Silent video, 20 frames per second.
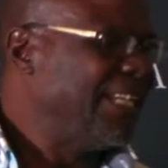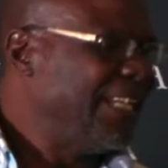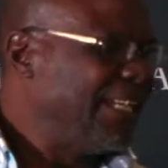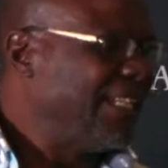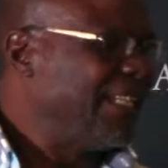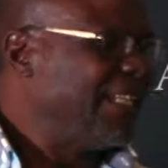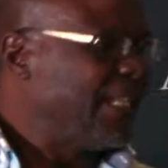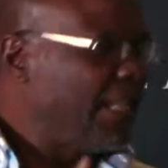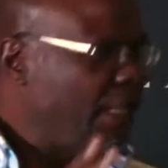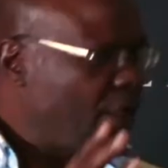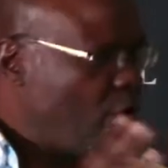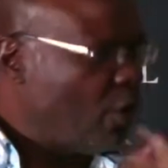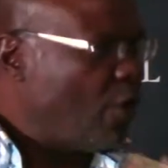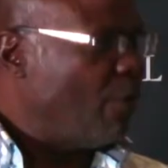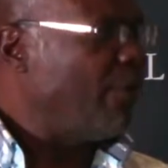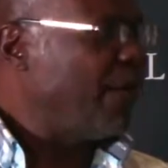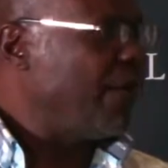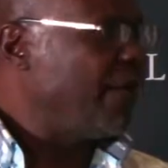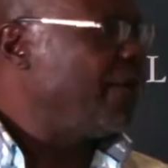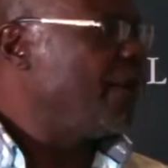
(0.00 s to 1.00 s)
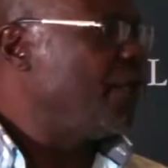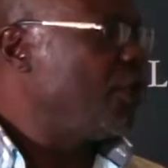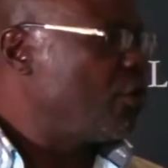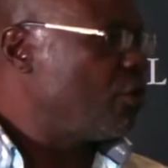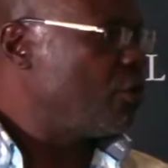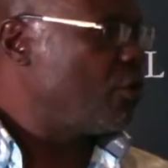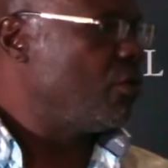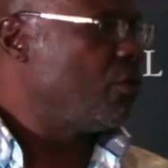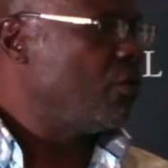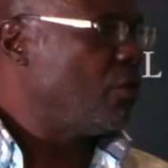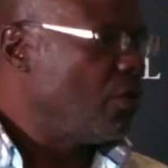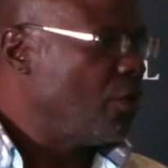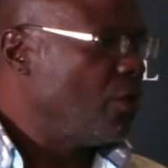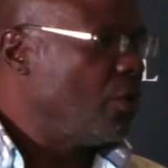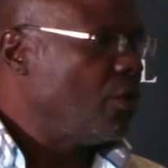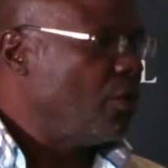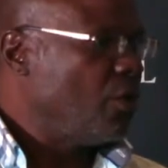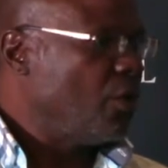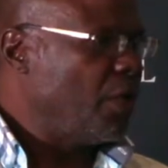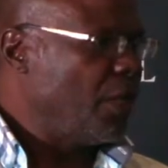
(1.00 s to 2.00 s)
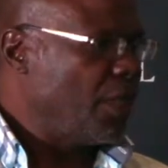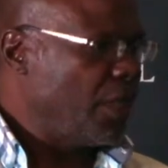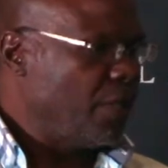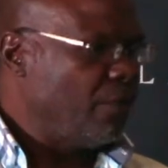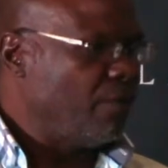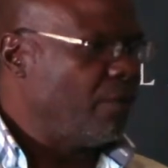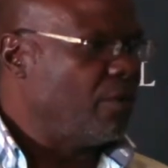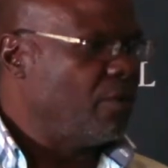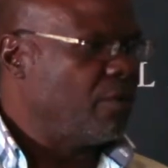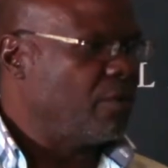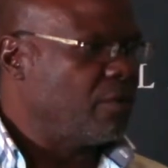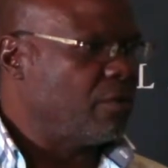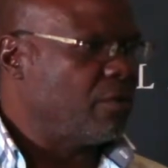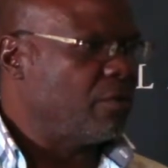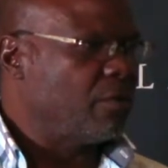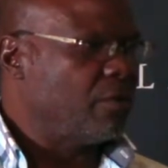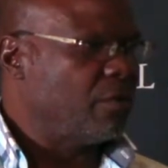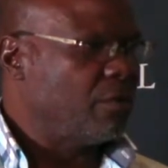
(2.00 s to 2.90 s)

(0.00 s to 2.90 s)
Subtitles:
and then I combine the two. We're able to